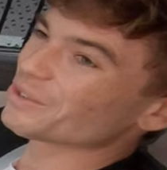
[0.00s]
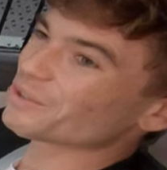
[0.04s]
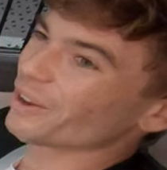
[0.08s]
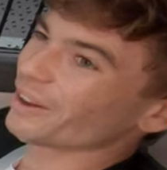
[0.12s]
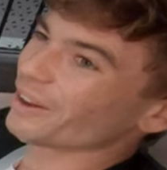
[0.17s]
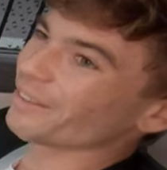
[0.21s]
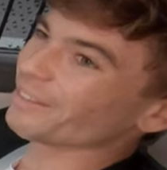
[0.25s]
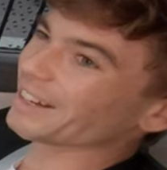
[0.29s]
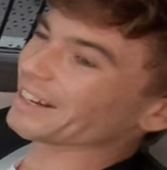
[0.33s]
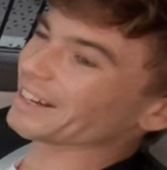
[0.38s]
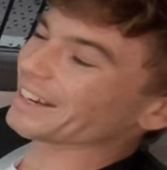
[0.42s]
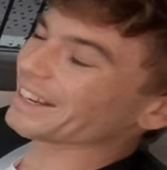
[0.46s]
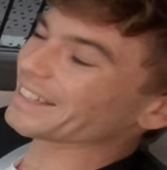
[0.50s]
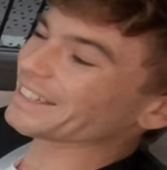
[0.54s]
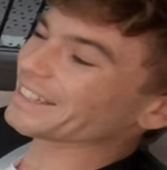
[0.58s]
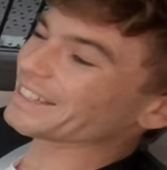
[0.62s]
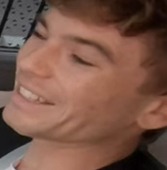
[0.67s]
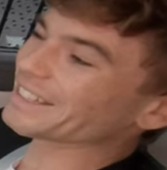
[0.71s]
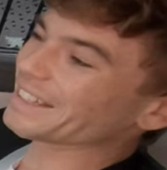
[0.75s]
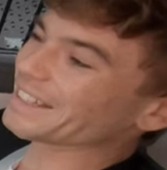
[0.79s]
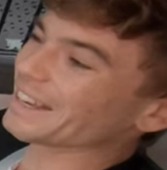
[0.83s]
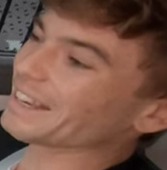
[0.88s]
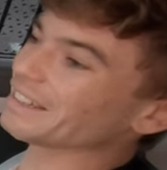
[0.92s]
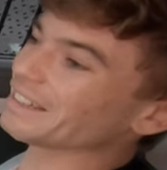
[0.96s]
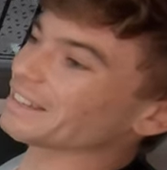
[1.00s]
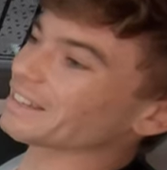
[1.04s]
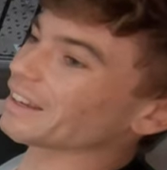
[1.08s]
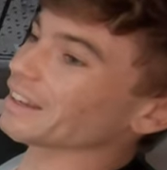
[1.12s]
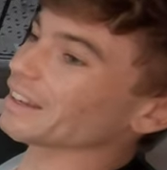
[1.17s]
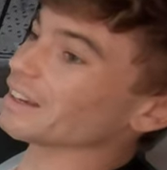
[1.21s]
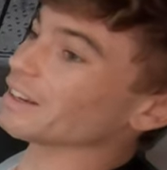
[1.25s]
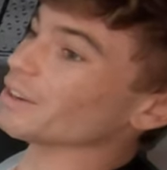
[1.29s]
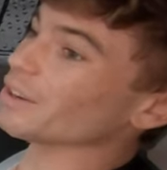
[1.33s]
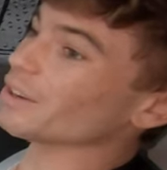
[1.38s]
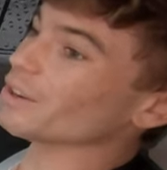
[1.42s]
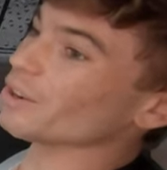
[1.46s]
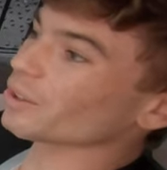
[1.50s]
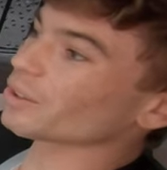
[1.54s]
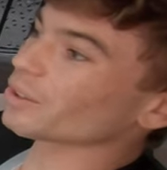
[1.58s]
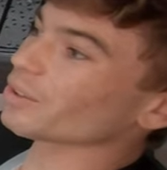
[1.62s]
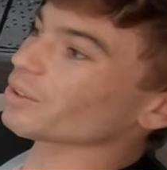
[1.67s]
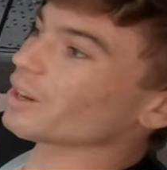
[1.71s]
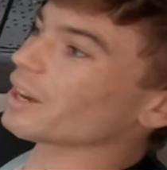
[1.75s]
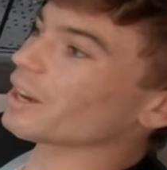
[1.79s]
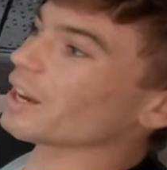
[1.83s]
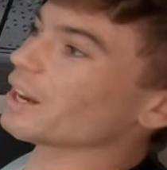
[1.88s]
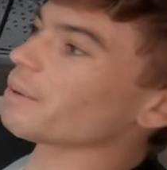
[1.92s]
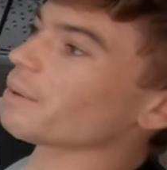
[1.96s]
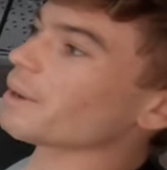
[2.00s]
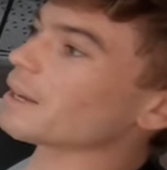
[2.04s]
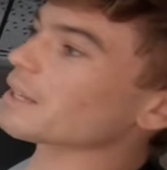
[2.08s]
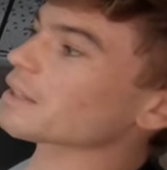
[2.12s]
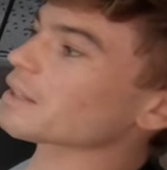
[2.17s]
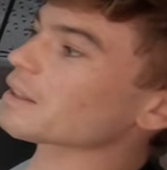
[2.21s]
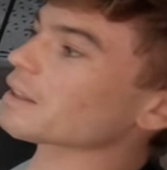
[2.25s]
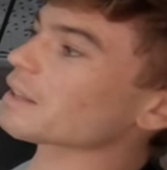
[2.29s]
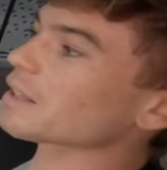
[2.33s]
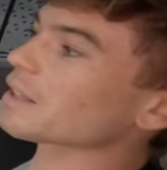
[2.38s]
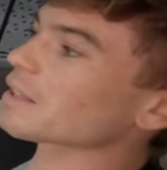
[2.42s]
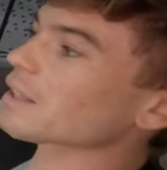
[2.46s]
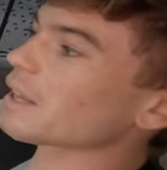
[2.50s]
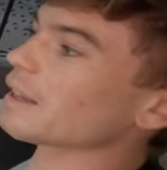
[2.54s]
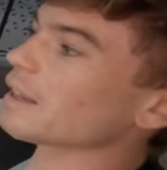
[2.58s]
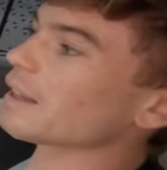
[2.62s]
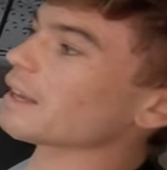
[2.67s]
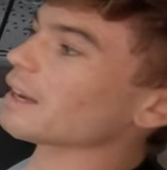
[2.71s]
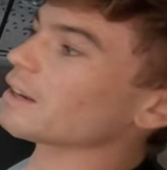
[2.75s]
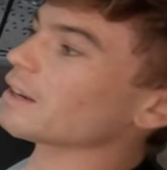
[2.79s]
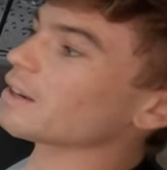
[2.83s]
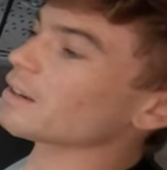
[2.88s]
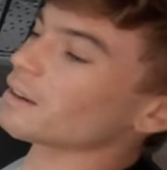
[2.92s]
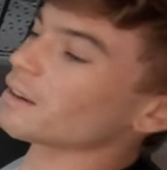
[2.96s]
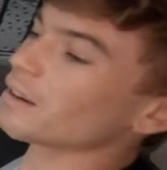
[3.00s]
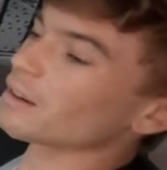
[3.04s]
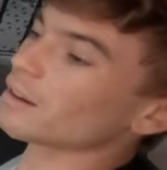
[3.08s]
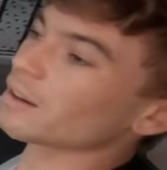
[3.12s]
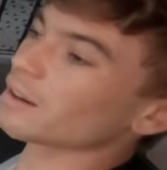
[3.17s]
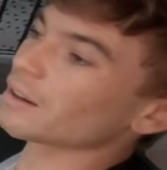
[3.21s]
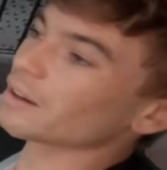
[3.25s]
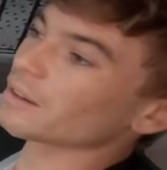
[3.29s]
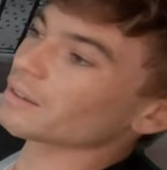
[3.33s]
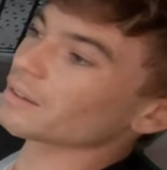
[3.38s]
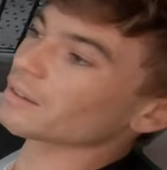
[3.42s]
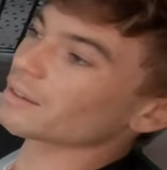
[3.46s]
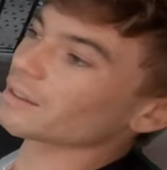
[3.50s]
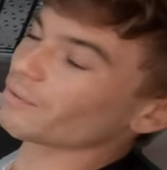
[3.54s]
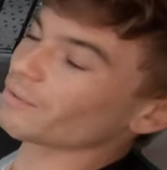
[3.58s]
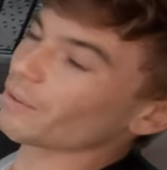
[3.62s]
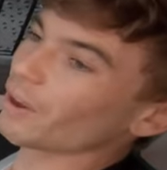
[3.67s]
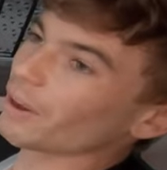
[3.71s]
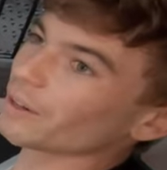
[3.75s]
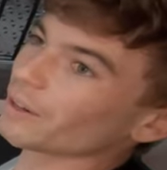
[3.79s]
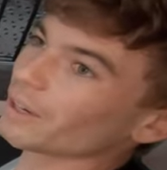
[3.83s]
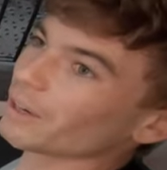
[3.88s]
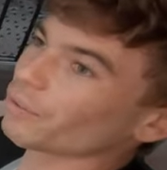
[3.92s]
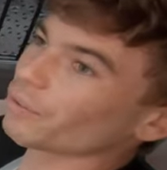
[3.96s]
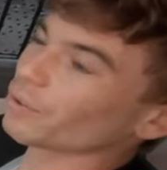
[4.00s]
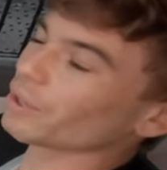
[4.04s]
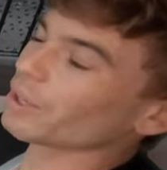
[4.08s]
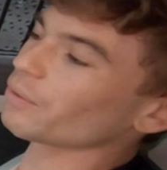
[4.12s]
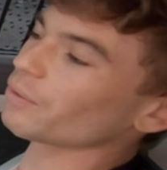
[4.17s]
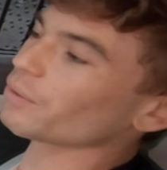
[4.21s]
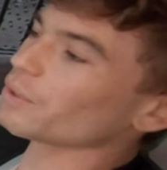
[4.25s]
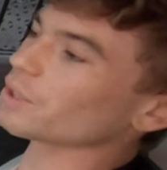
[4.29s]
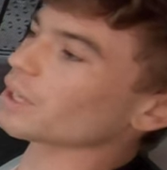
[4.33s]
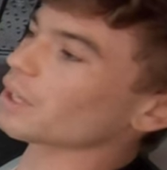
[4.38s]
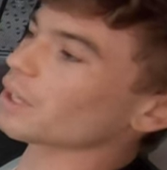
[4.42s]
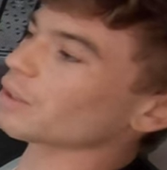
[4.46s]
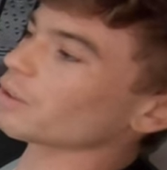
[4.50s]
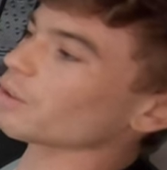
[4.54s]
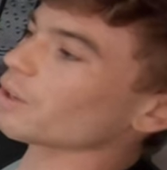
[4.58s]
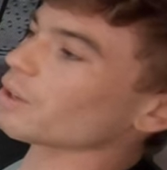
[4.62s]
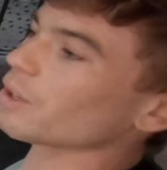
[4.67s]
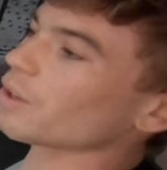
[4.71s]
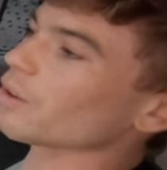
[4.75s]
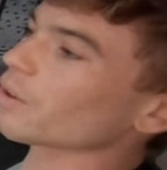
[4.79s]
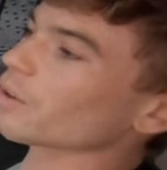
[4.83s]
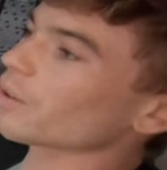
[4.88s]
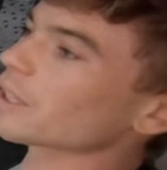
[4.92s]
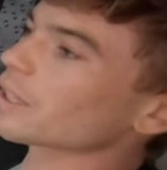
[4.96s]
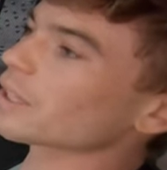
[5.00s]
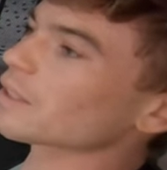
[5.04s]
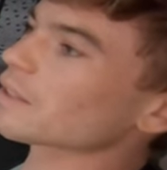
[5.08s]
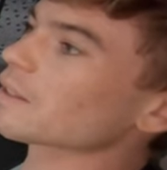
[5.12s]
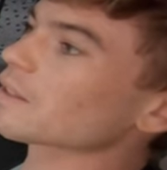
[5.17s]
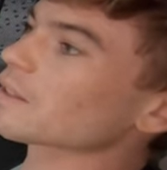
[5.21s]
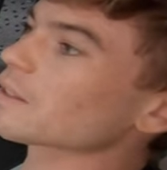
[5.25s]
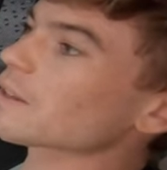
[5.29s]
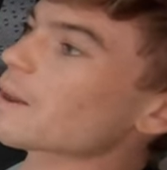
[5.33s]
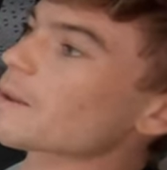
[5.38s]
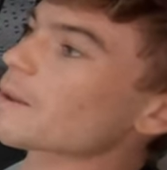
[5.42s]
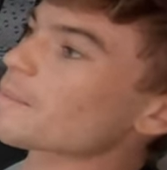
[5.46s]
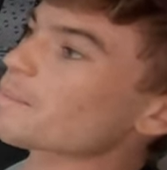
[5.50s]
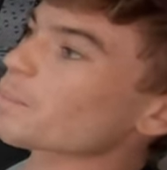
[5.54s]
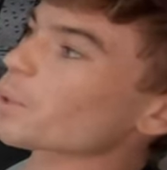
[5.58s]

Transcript: driving like a saint and not on highways and things like that very different if you start doing long distance.